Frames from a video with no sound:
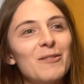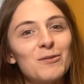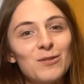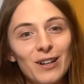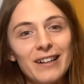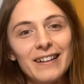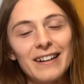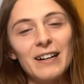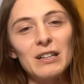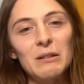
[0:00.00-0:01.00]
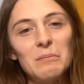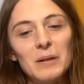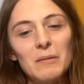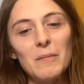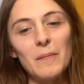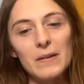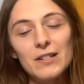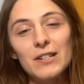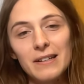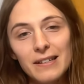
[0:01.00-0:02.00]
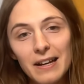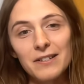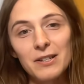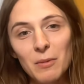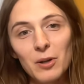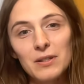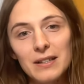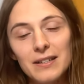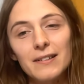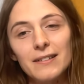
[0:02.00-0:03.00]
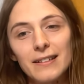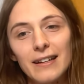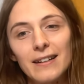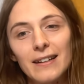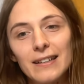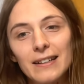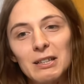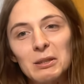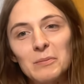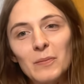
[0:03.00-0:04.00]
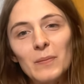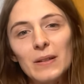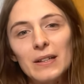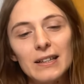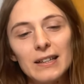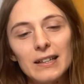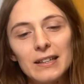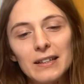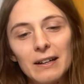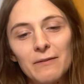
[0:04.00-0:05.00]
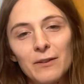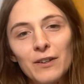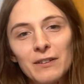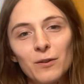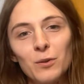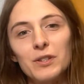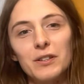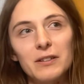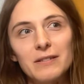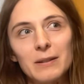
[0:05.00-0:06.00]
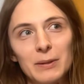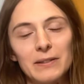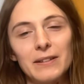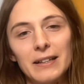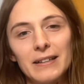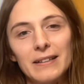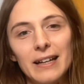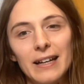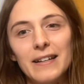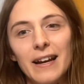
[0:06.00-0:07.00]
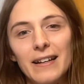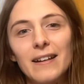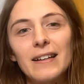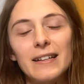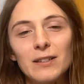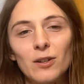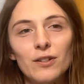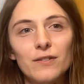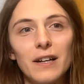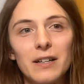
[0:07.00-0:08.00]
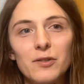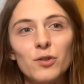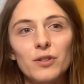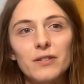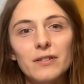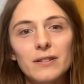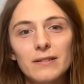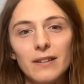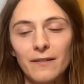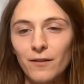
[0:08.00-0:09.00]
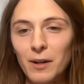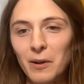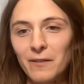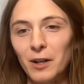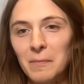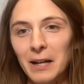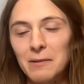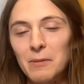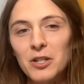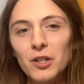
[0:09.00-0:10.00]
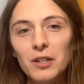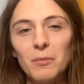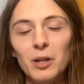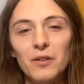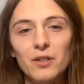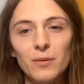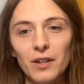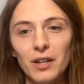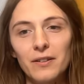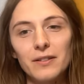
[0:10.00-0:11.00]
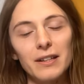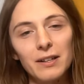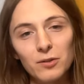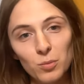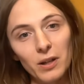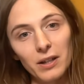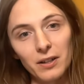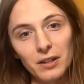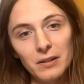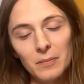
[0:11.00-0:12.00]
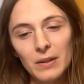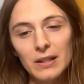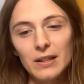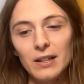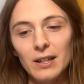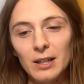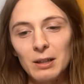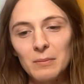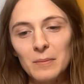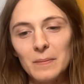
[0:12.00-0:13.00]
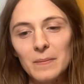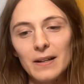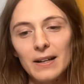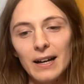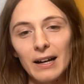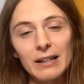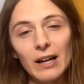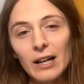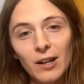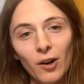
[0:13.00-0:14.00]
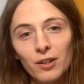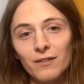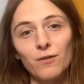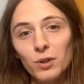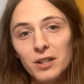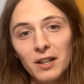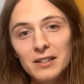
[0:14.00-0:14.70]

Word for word: Right. Um, she yeah, she mostly does, and like um, uh, I feel very fortunate about that. And and like there's a lot of hand drawn like frame by frame animation in my YouTube videos, and that's all by her. Um, um. I I can't afford her,